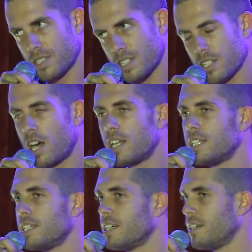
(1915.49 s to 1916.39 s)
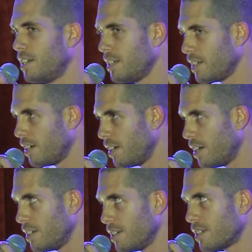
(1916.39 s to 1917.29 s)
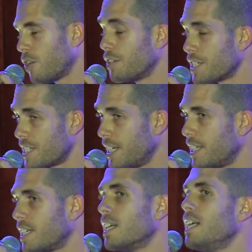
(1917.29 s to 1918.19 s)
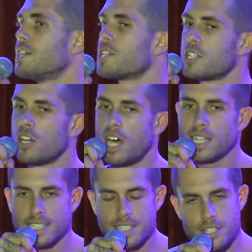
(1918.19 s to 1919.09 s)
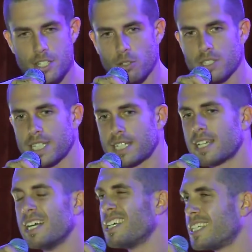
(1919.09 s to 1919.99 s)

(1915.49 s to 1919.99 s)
slightly condescending, slightly insulting,